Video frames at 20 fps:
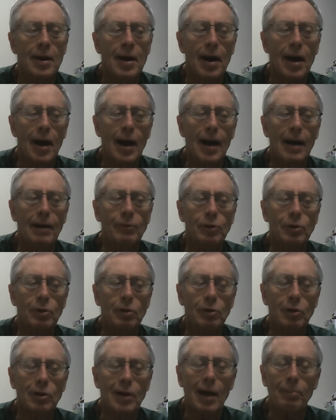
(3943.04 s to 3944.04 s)
Um, so
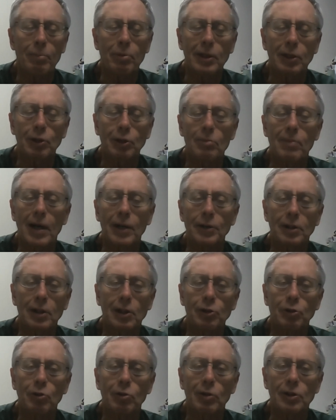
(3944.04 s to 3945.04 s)
you're not putting too much
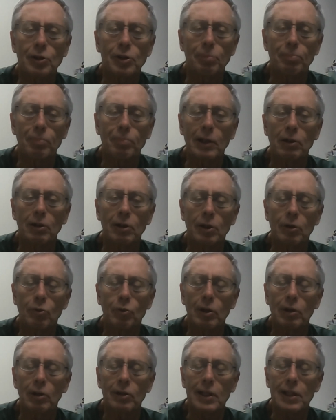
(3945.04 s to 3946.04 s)
because you can sprinkle it
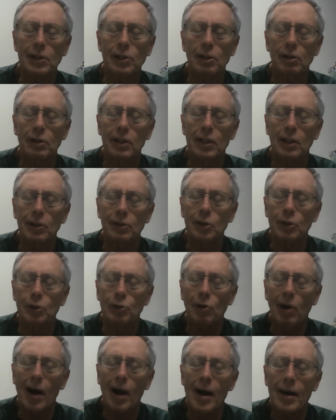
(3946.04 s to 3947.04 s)
real easily because it's
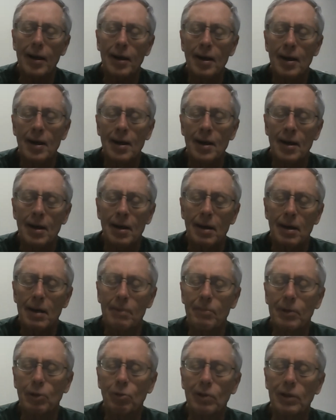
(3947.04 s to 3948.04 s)
dry in
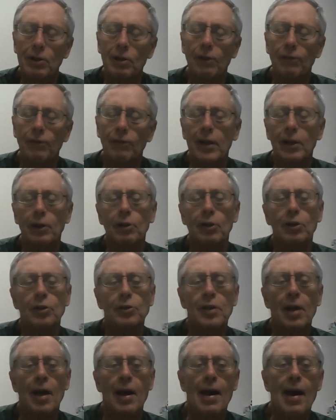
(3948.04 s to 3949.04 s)
between your
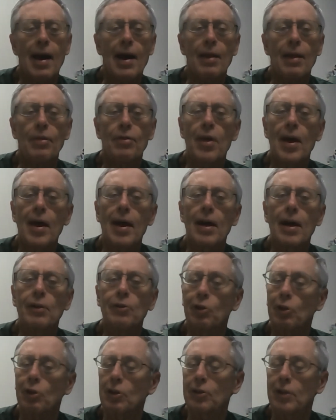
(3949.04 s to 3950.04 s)
fingers. And then
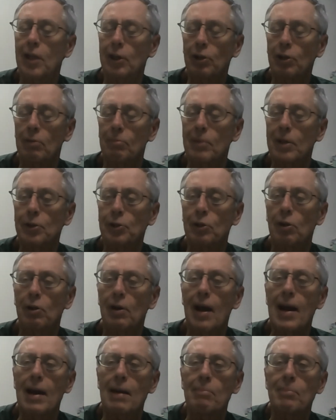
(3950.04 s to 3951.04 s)
you're going to take your mister
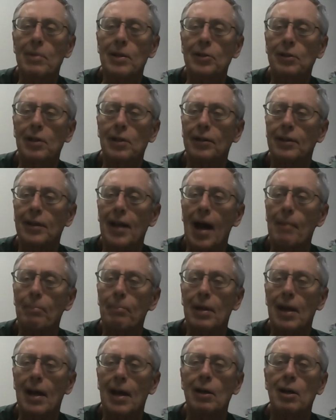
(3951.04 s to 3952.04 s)
and mist on top of
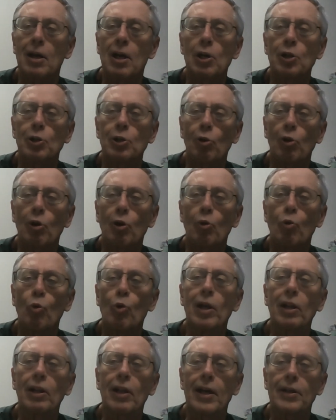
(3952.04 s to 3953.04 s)
that. So it
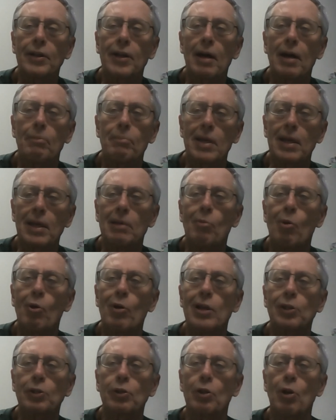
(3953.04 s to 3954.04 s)
will end up being
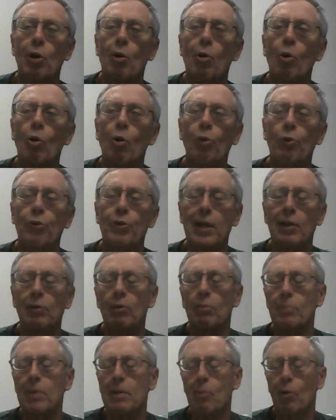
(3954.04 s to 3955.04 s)
moist. So the whole thing
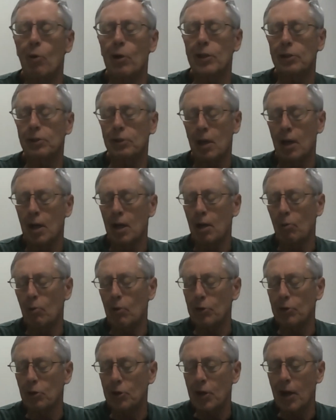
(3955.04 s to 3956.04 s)
will be moist when
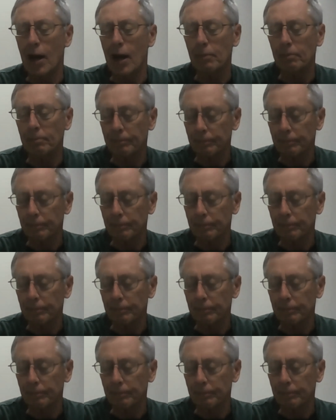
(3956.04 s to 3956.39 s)
you're done.